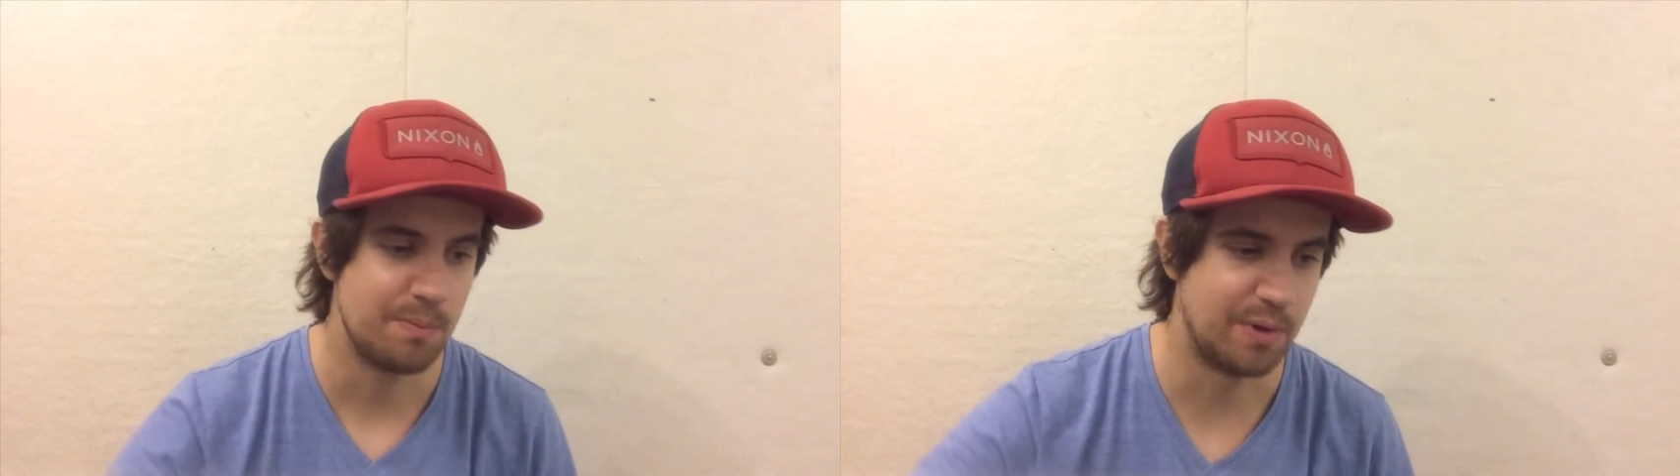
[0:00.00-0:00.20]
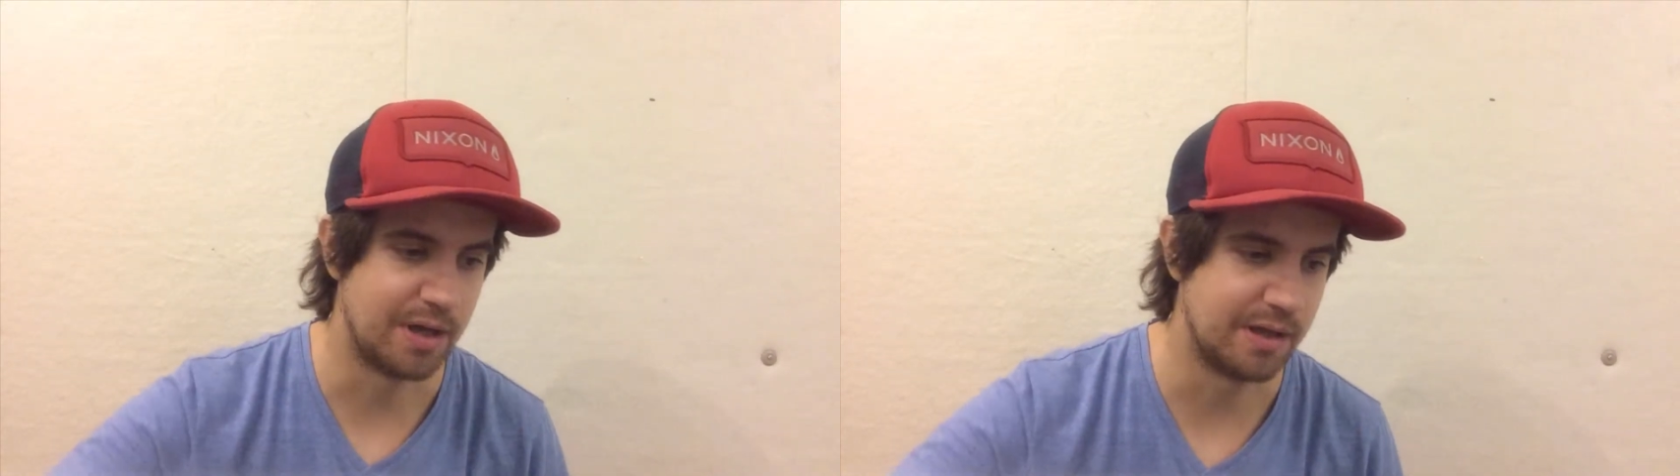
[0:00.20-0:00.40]

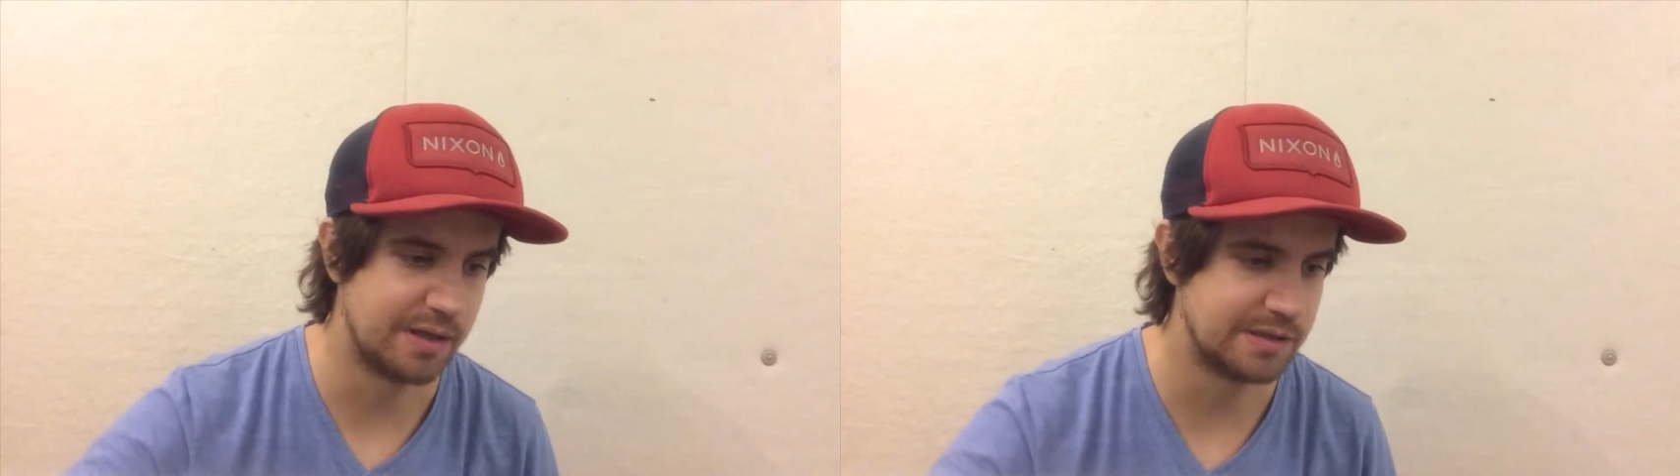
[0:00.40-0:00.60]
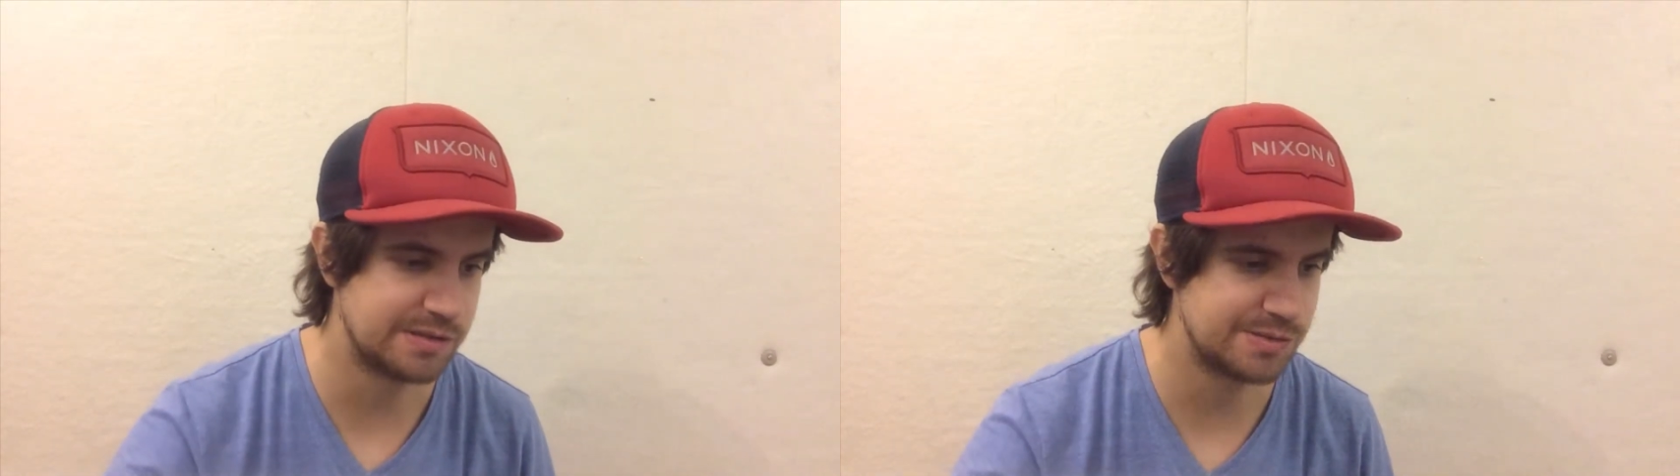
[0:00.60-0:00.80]
but
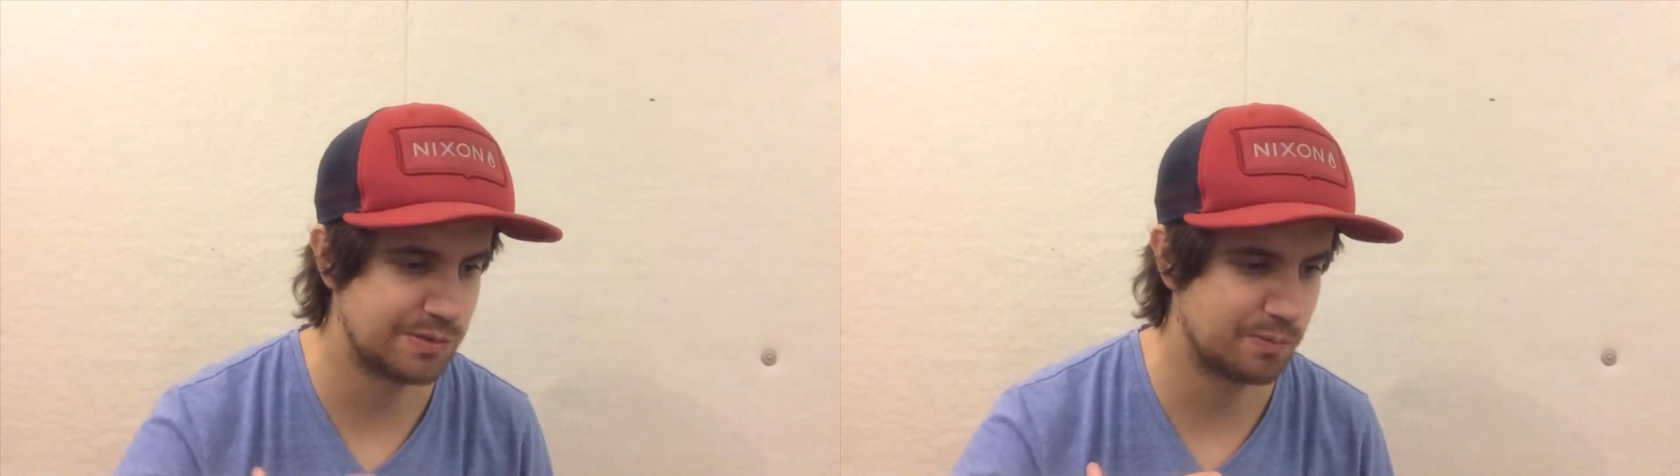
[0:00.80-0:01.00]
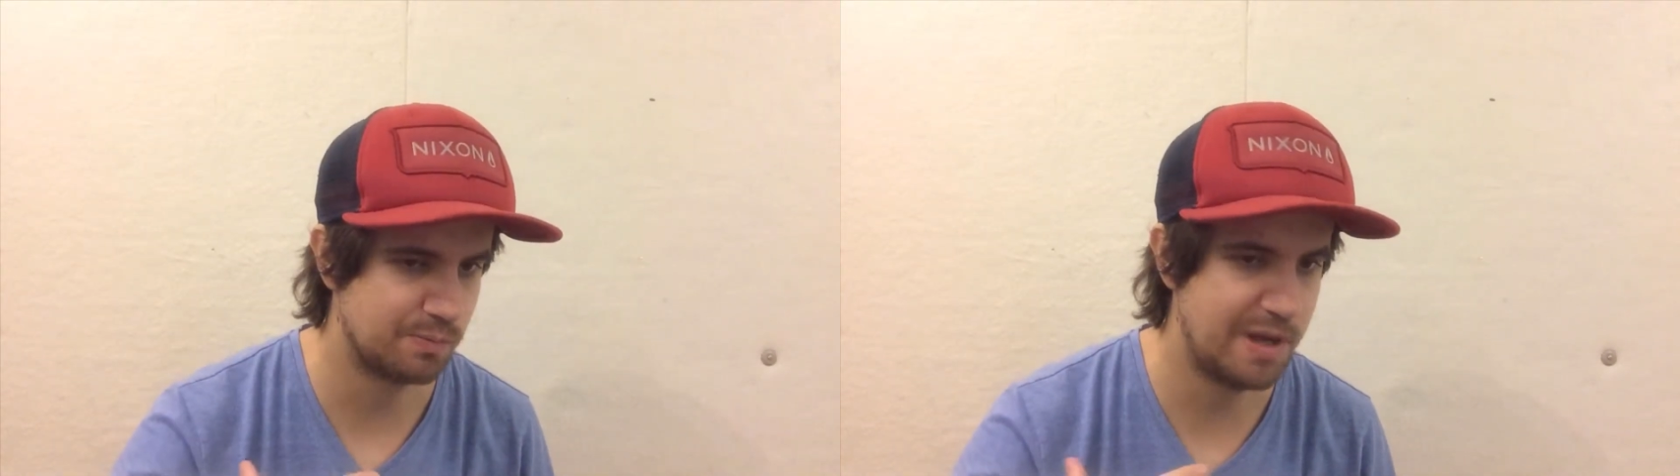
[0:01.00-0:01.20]
it's
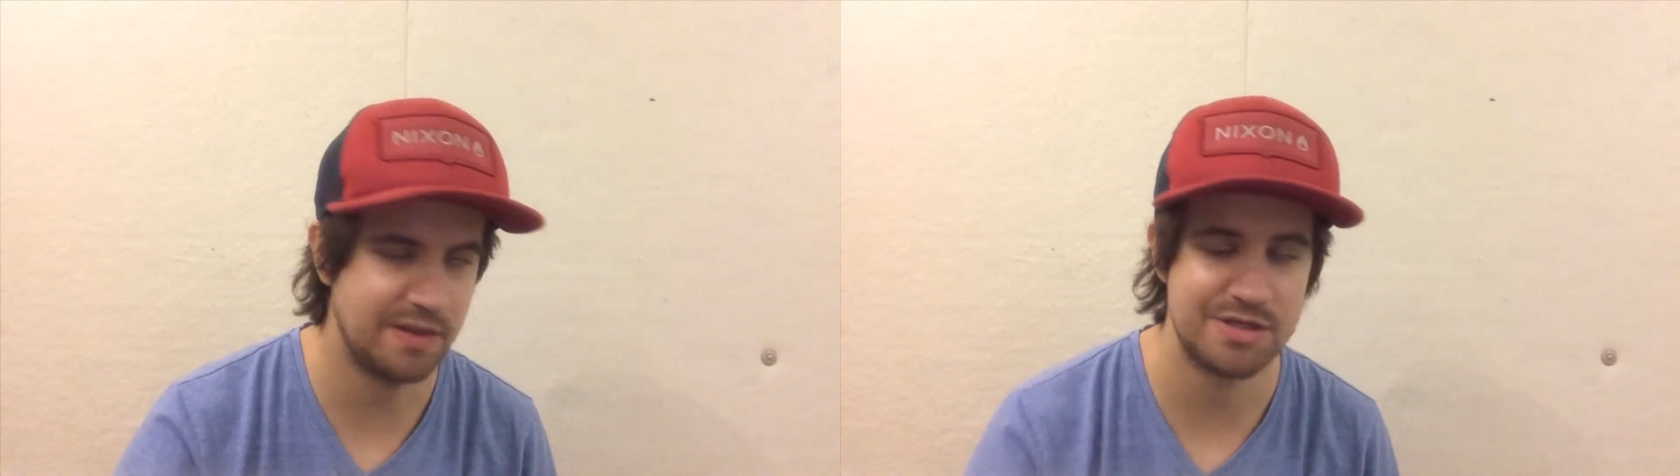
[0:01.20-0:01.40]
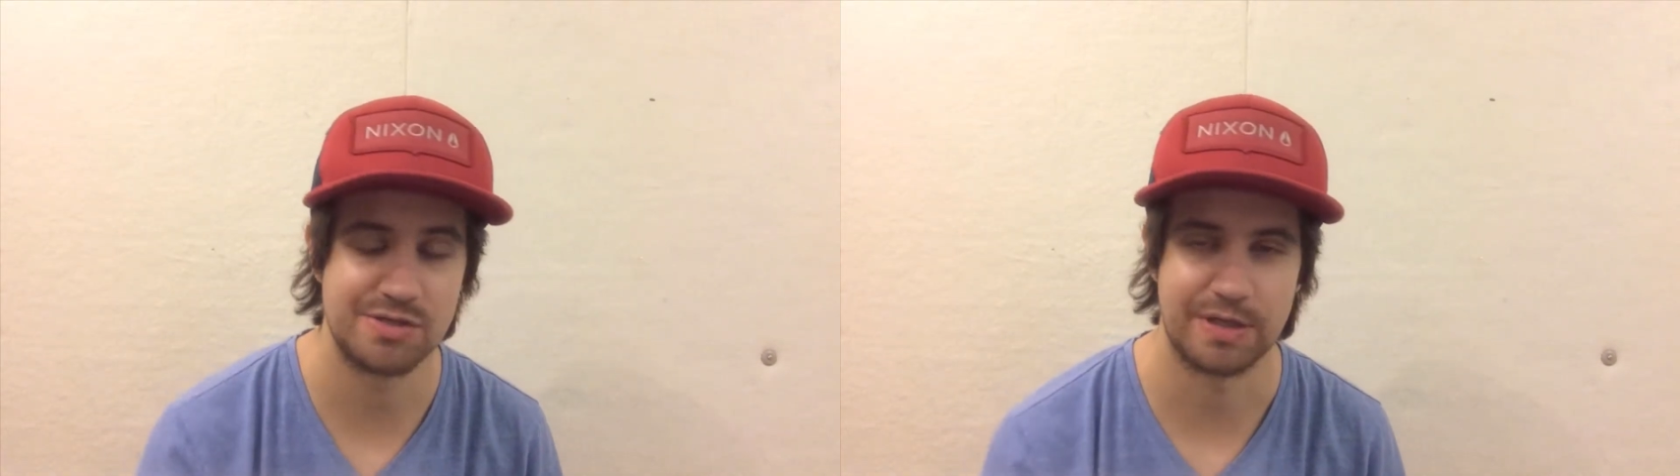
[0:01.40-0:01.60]

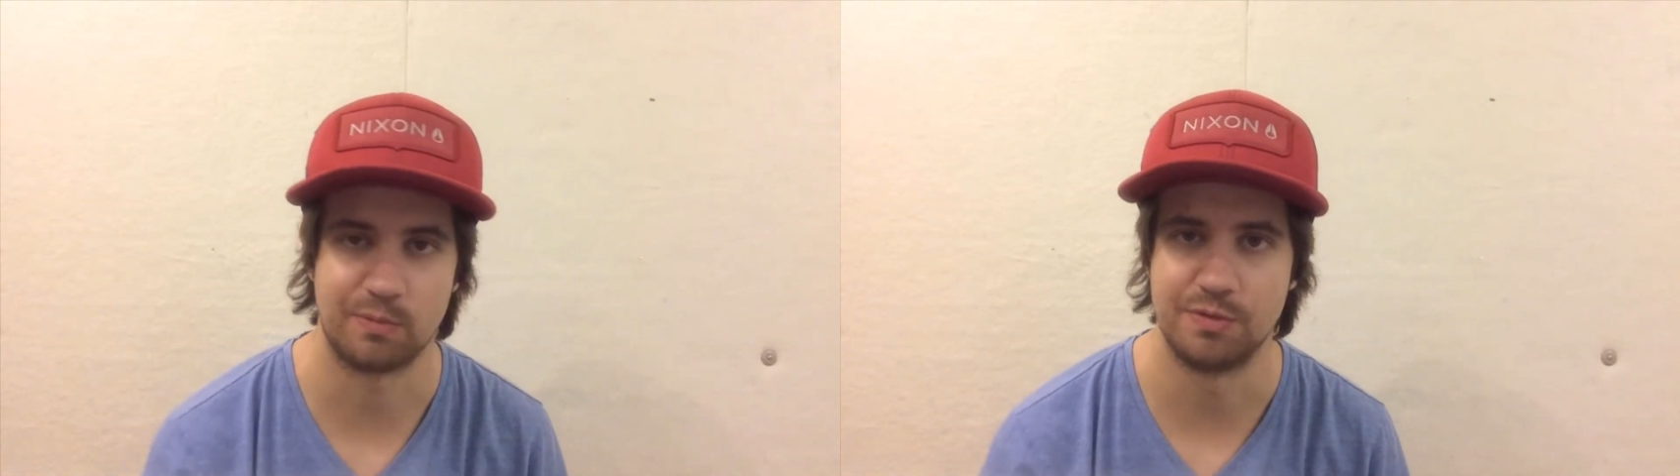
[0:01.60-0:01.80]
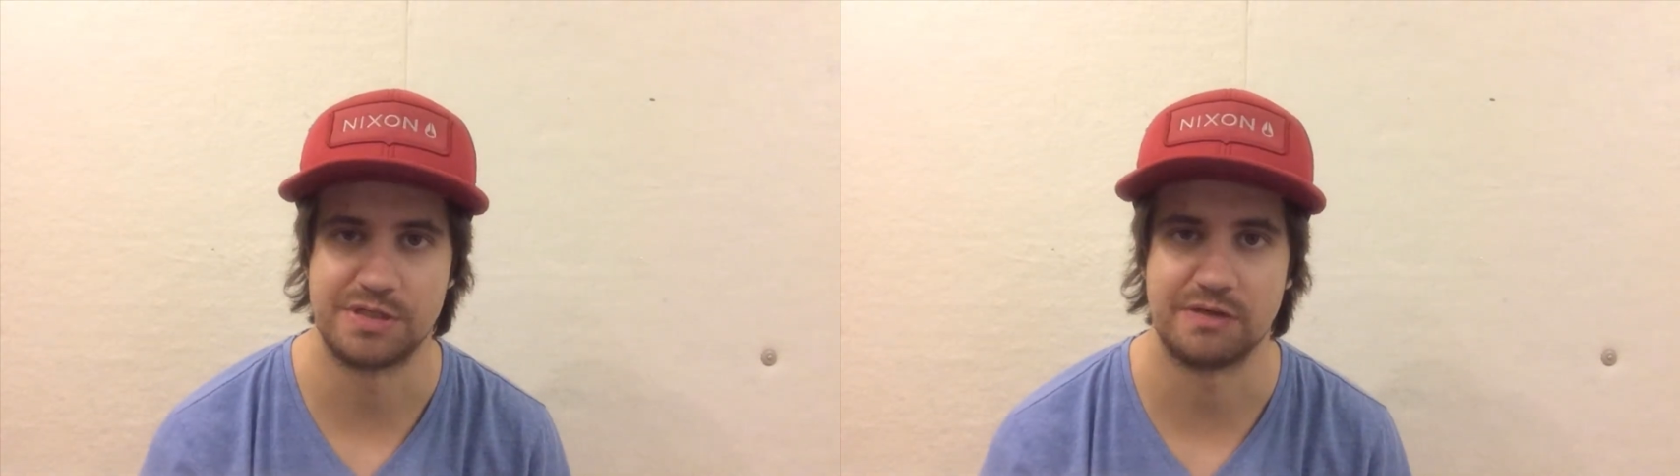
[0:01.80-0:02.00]
mainly just like
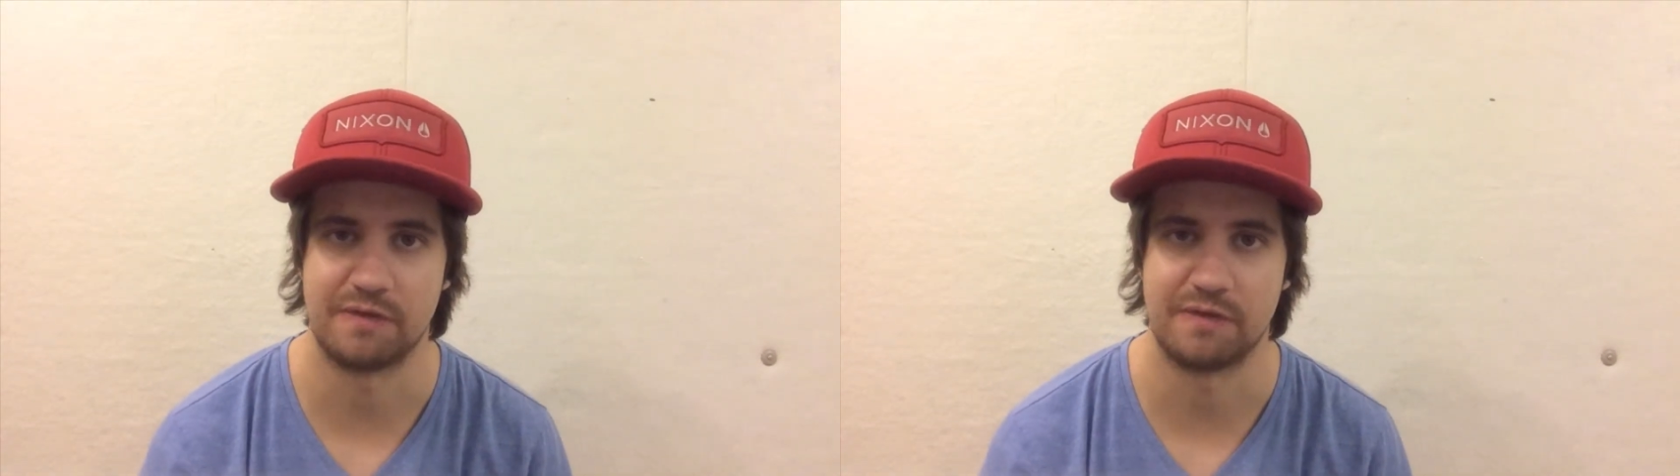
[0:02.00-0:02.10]
routine